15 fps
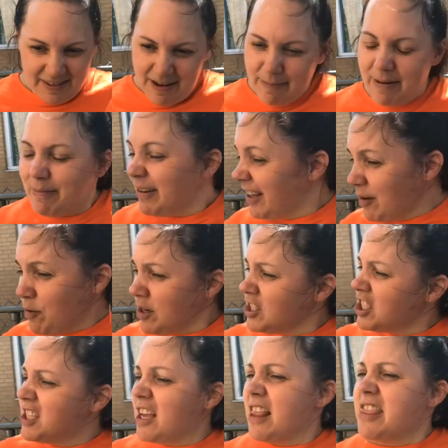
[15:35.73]
Everybody be like,
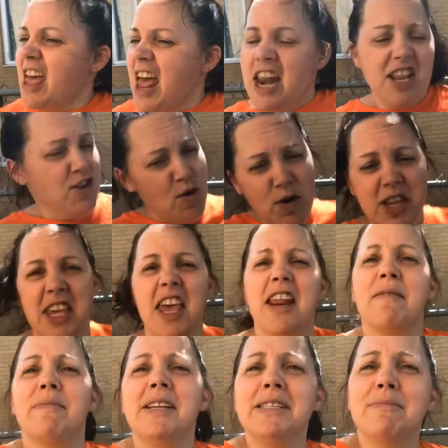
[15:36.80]
"Where'd you get that? Go to
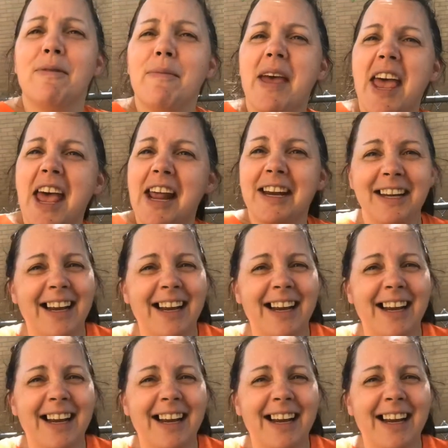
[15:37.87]
Cannabismo, man."